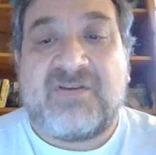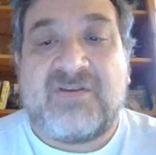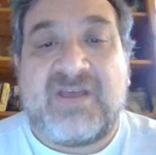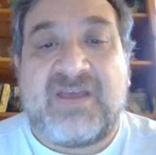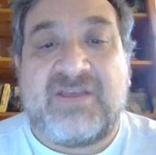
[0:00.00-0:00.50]

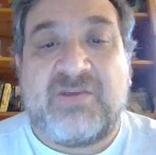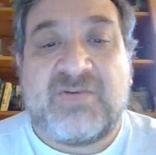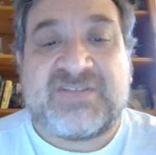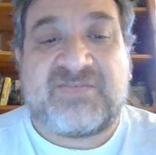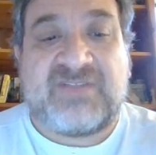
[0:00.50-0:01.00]
a
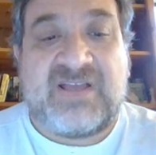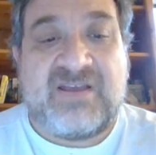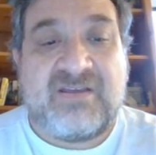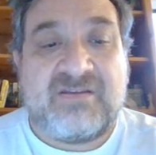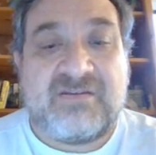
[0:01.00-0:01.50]
US
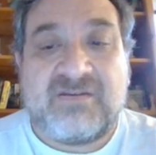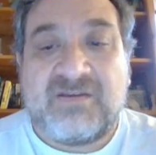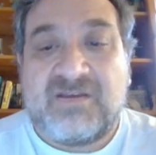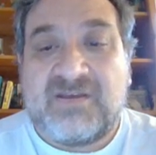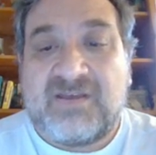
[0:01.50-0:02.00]
flag
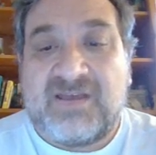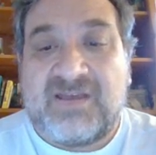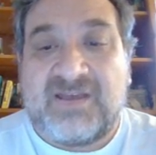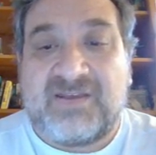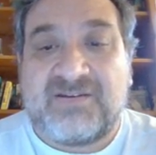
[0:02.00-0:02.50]

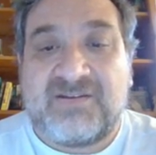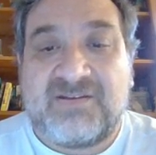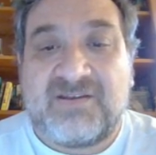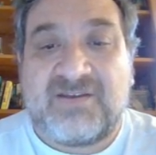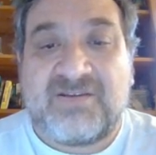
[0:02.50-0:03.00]
and
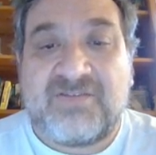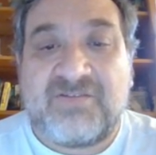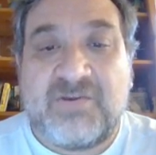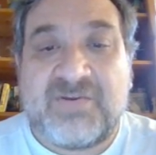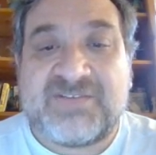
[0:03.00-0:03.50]
another
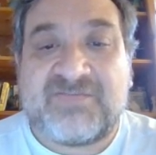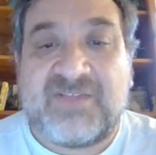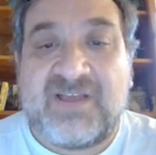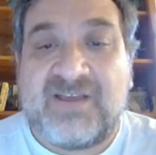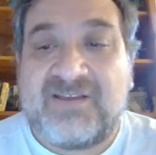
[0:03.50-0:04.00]
US
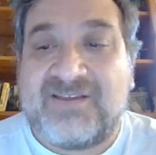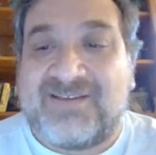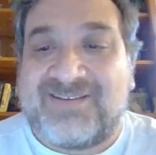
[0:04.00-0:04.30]
flag.